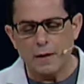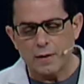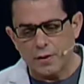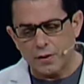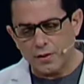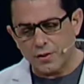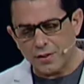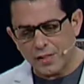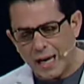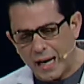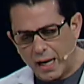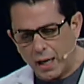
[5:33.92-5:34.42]
The
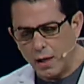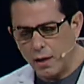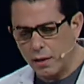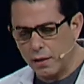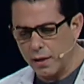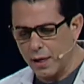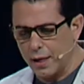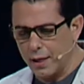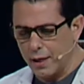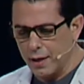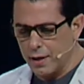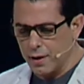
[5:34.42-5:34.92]
second
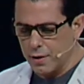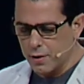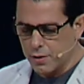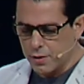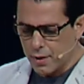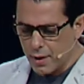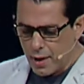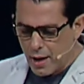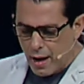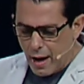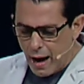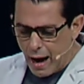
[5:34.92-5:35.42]
thing
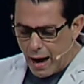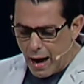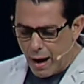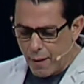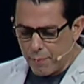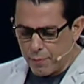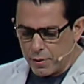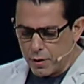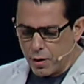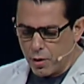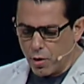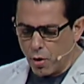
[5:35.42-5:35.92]
is,
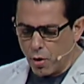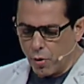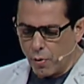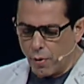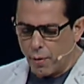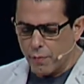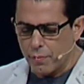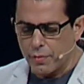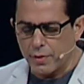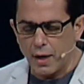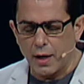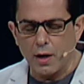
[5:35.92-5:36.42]
um, you know,
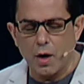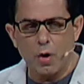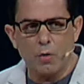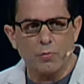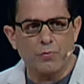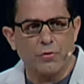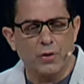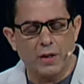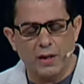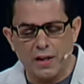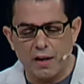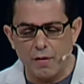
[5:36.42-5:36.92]
they don't
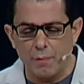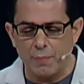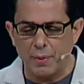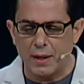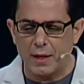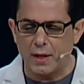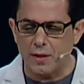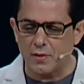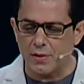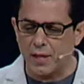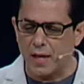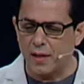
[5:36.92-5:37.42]
forgive
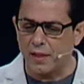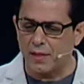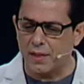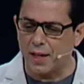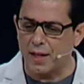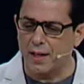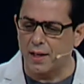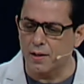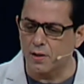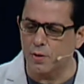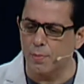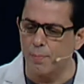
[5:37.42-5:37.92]
because they
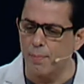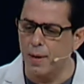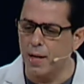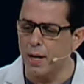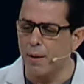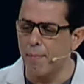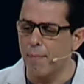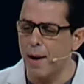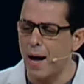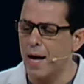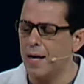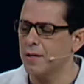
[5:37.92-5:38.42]
think it's
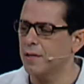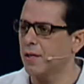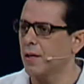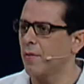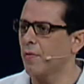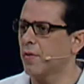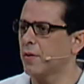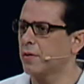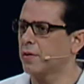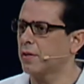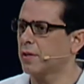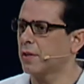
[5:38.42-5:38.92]

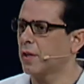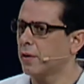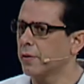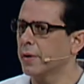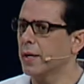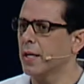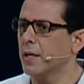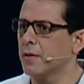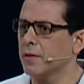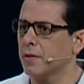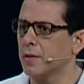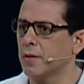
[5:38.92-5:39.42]
minimizing the
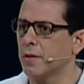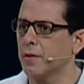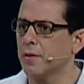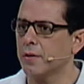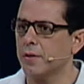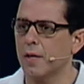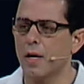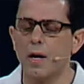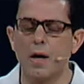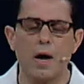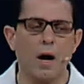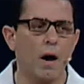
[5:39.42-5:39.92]

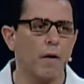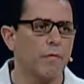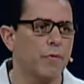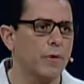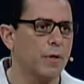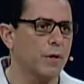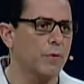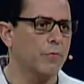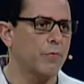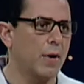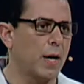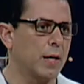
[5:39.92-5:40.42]
seriousness of
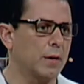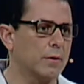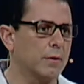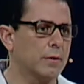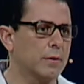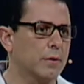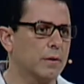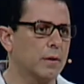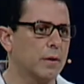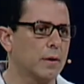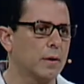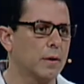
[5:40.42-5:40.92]
the
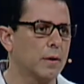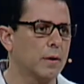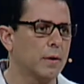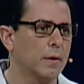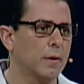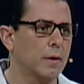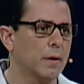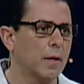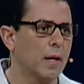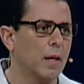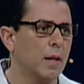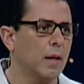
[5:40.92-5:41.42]
offense.
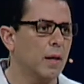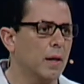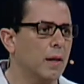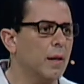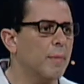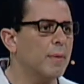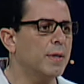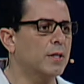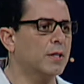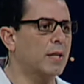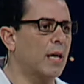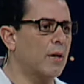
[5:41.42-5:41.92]
Let, let
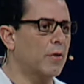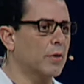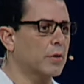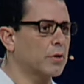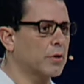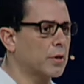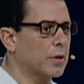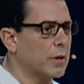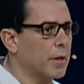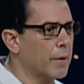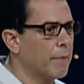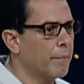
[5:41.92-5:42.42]
me say this
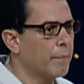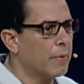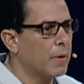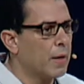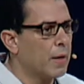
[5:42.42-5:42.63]
to you.